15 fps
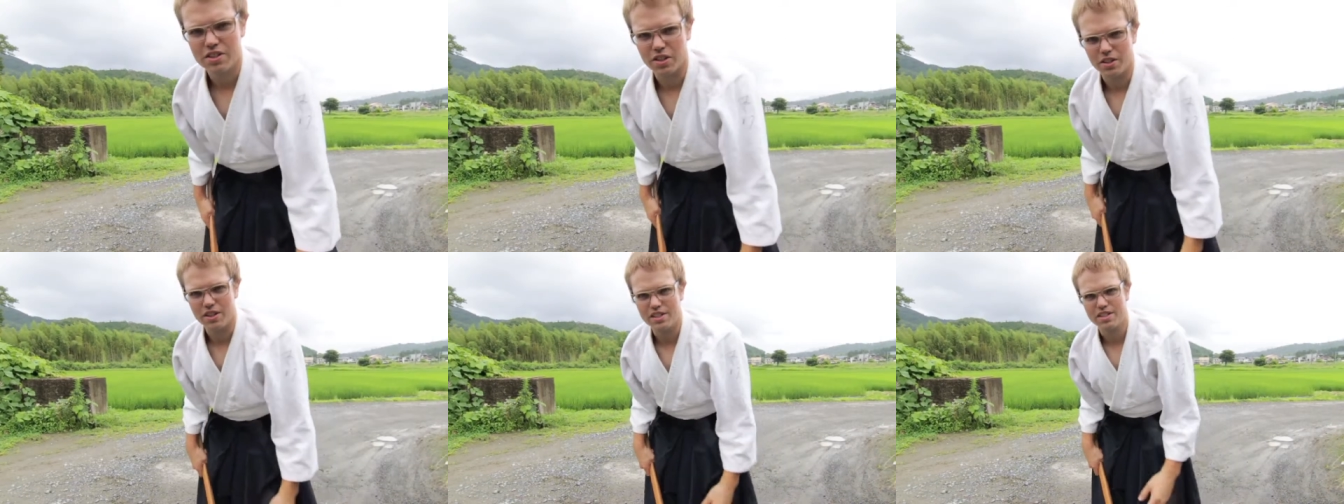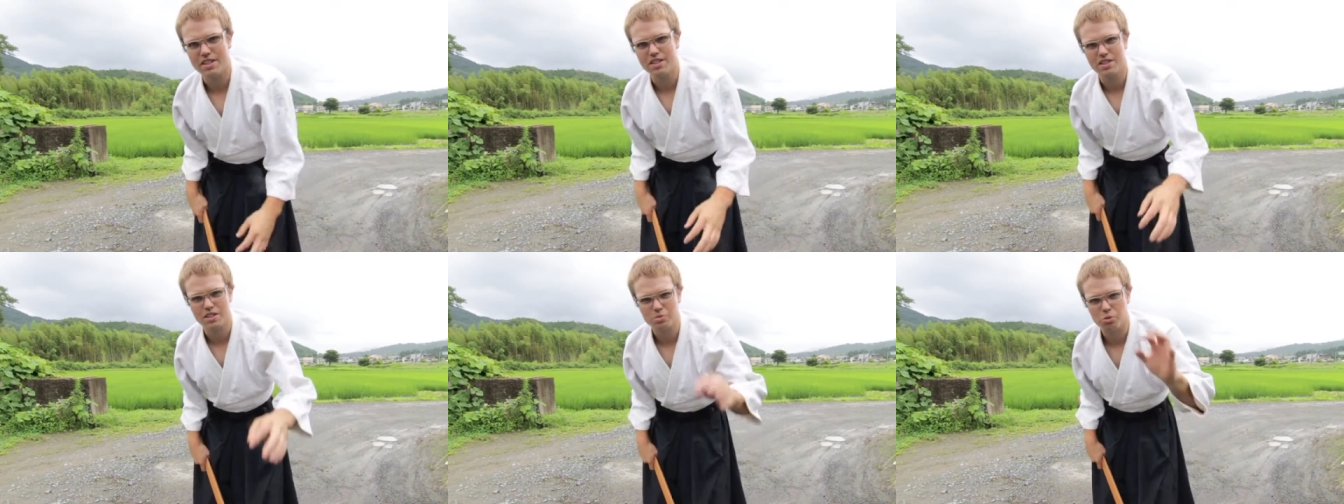So this
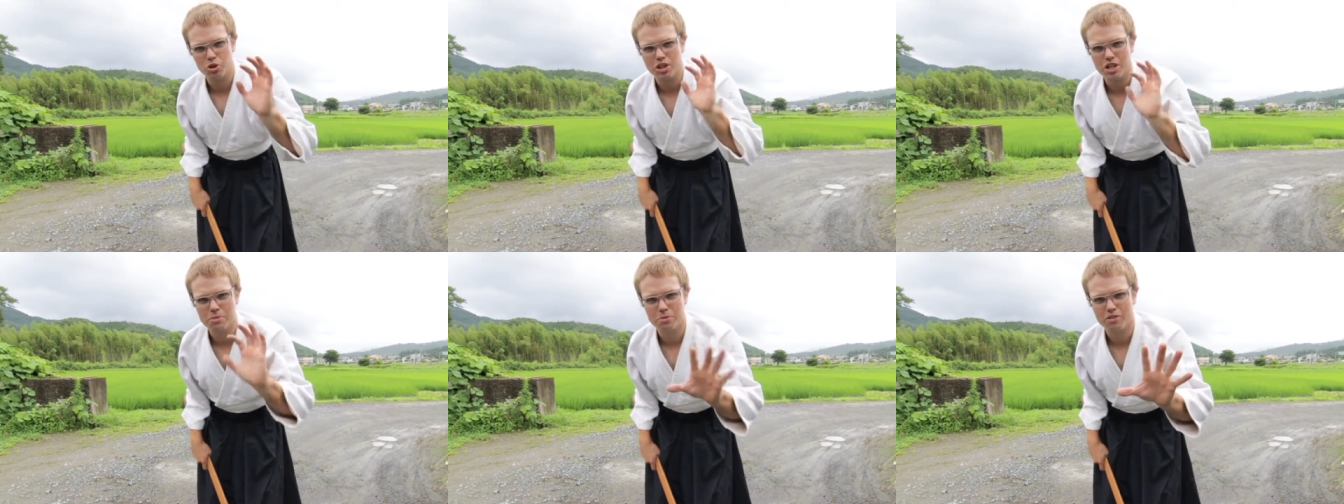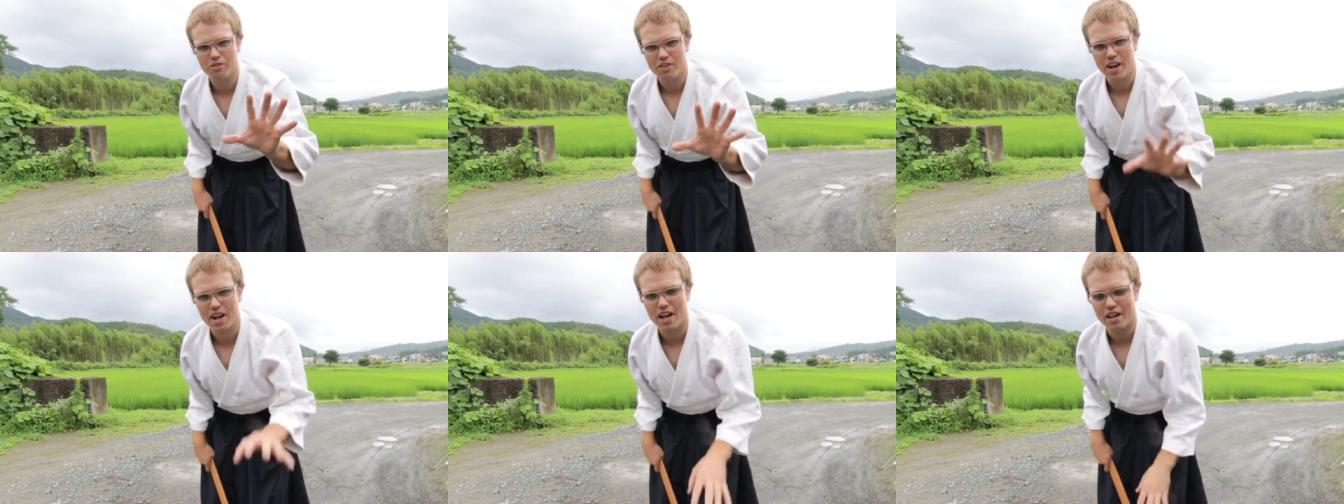is Suburi number
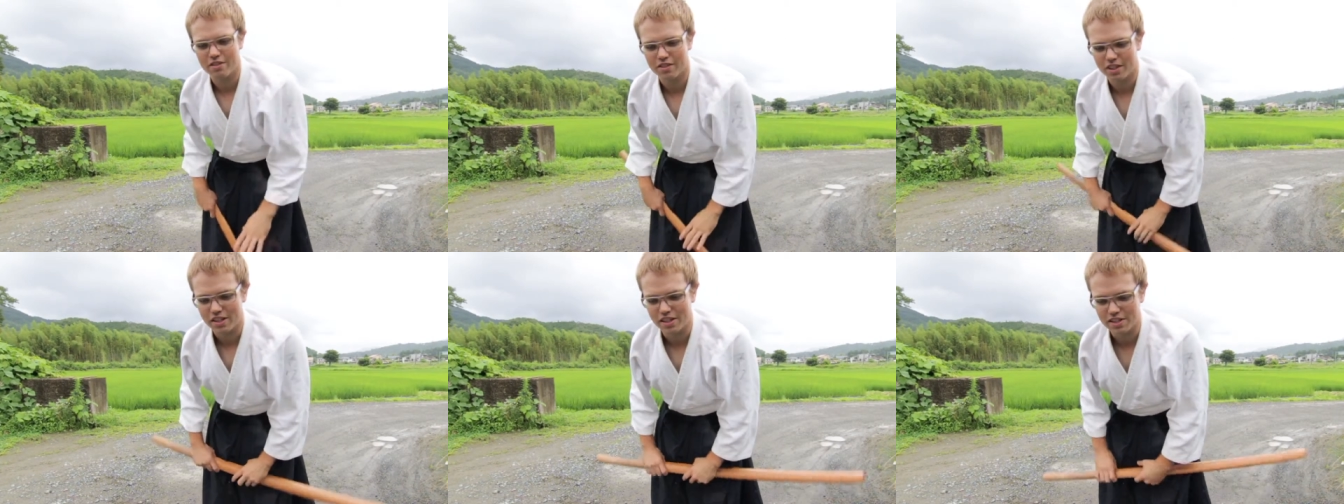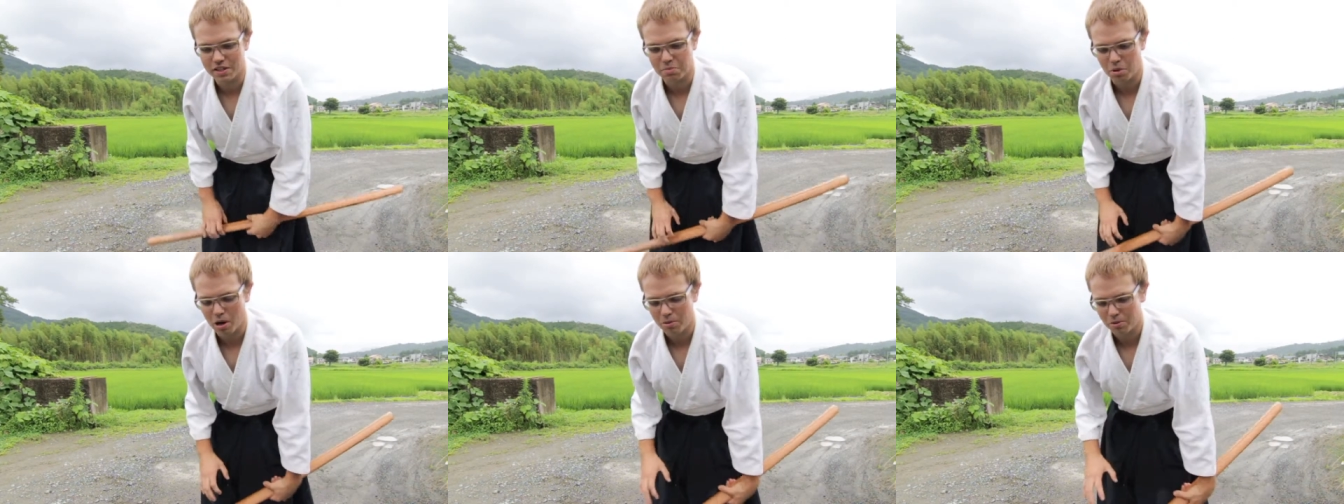five, and this
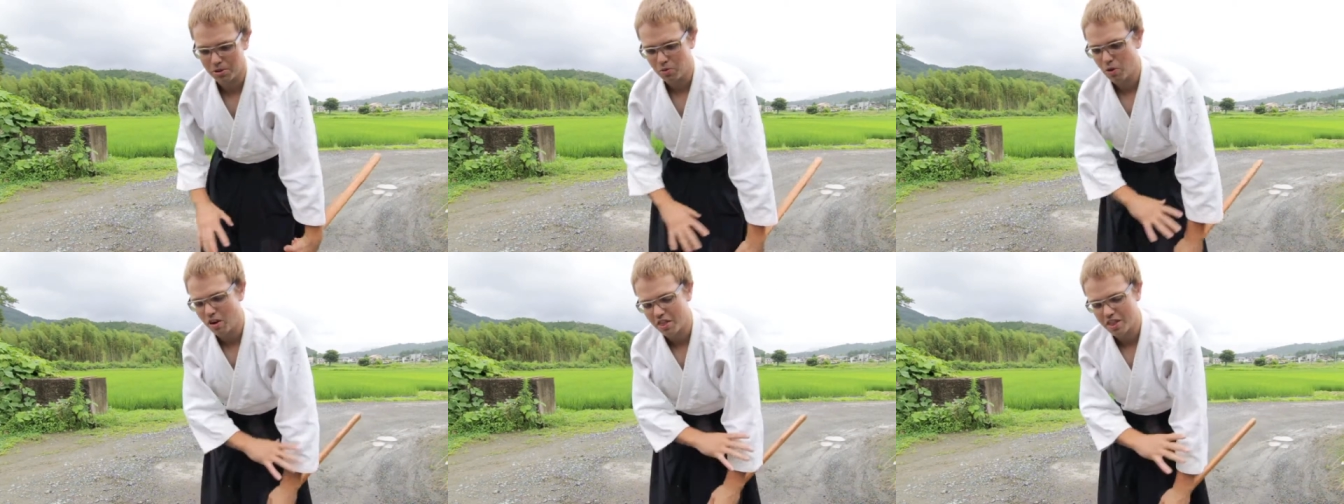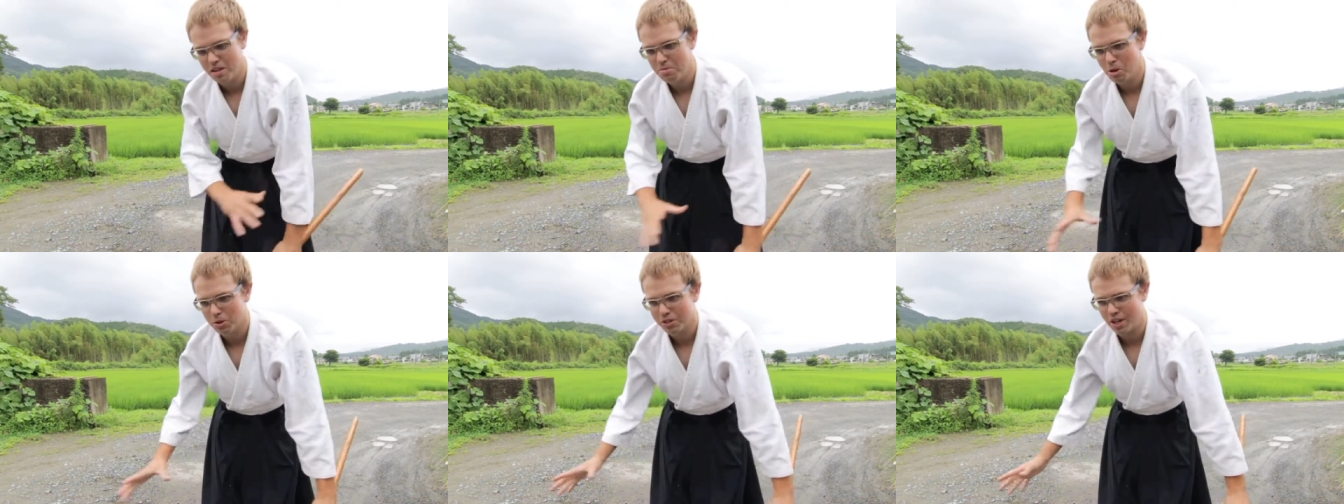is probably one of
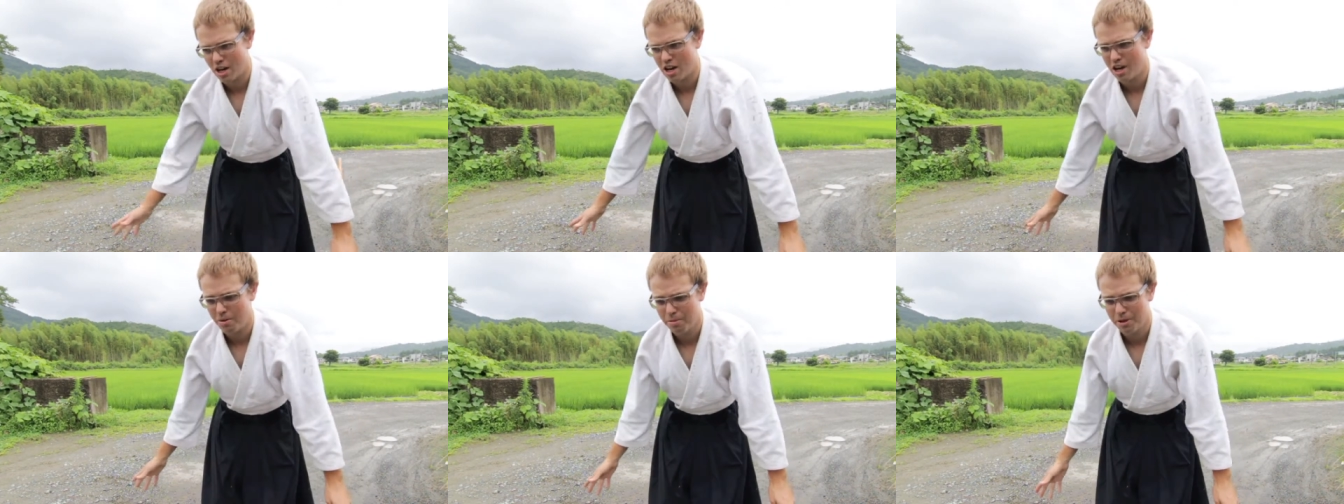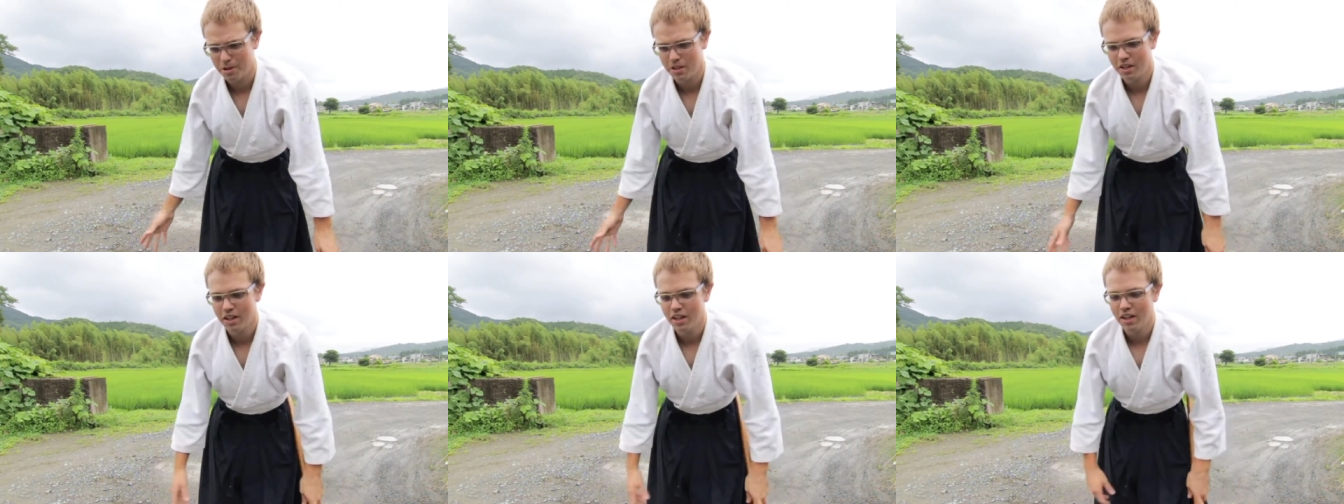the most
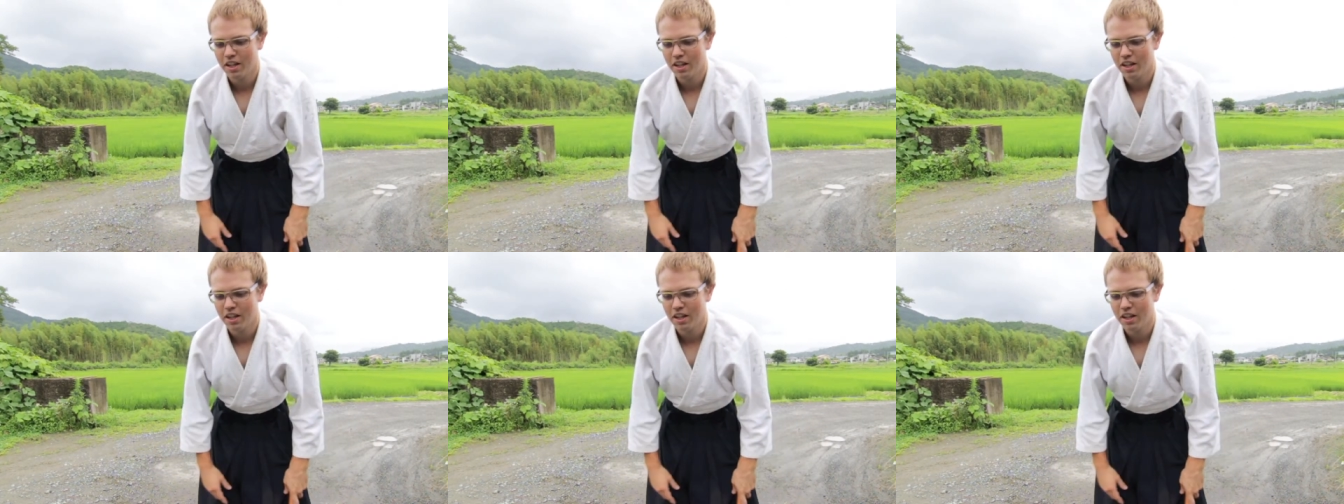common